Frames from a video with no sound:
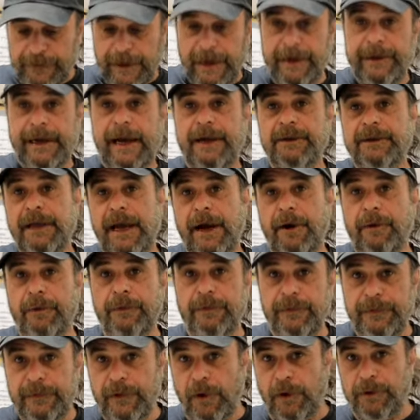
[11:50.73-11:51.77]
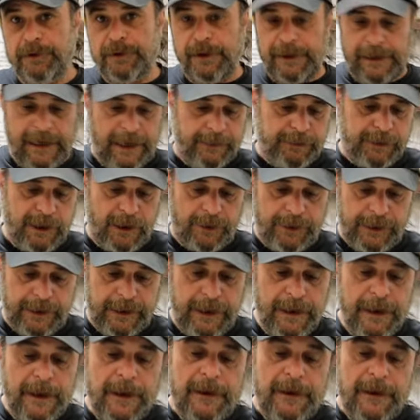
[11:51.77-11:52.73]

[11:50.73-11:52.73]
And that's how those are kept going.